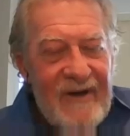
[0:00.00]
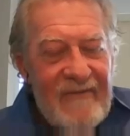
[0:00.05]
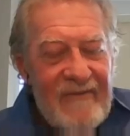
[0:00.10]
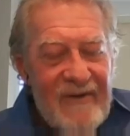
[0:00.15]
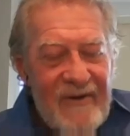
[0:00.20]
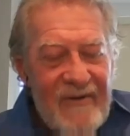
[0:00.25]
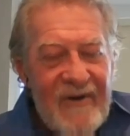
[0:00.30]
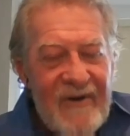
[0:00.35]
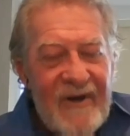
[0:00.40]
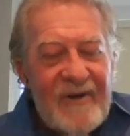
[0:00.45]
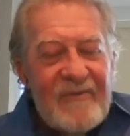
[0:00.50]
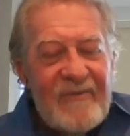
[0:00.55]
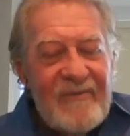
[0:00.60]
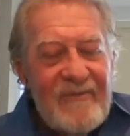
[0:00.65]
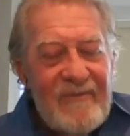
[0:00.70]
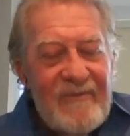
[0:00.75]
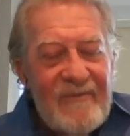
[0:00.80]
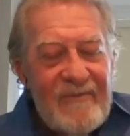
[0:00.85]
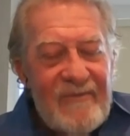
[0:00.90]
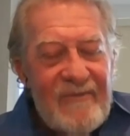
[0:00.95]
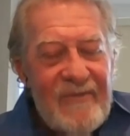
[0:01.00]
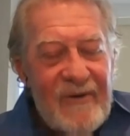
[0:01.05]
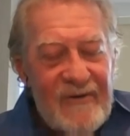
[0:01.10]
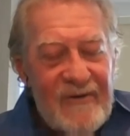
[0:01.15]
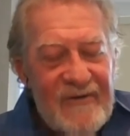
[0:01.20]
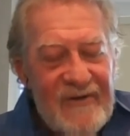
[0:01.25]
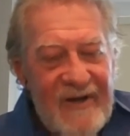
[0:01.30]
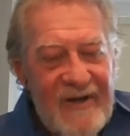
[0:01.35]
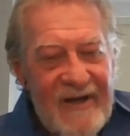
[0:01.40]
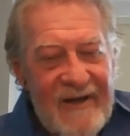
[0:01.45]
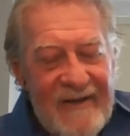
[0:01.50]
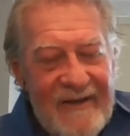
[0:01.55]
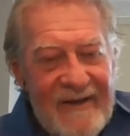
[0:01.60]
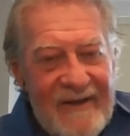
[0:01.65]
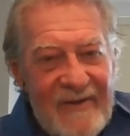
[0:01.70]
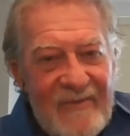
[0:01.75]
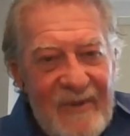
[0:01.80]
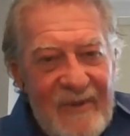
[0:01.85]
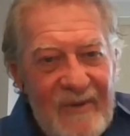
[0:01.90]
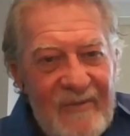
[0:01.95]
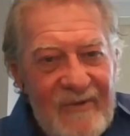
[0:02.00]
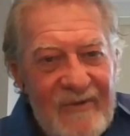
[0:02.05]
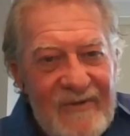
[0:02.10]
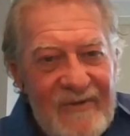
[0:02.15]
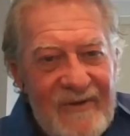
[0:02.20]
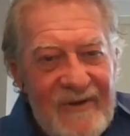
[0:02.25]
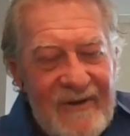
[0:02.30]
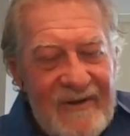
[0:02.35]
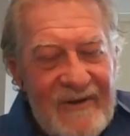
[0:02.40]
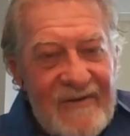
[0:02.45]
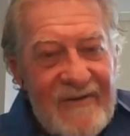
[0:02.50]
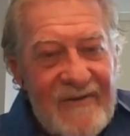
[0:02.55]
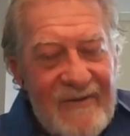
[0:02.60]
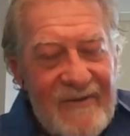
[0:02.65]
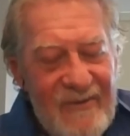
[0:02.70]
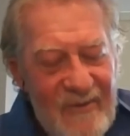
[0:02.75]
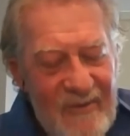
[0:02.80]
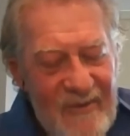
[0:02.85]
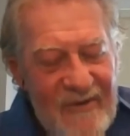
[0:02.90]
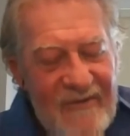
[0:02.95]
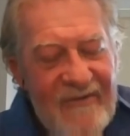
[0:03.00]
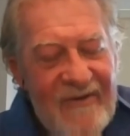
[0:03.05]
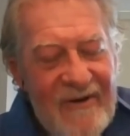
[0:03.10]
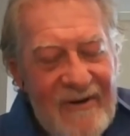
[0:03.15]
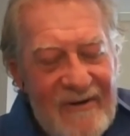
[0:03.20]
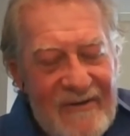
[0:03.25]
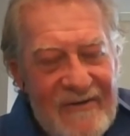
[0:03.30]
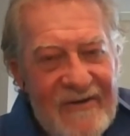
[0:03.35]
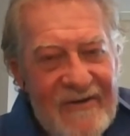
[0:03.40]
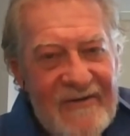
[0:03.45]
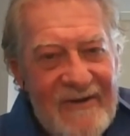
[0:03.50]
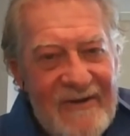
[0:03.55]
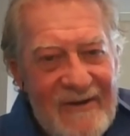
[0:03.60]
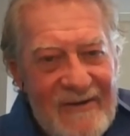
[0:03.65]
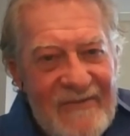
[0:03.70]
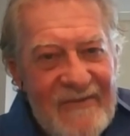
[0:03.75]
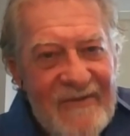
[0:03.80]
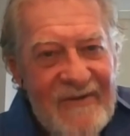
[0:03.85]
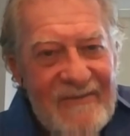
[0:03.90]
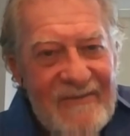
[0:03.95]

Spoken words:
a great personality and people skills. You will be very successful.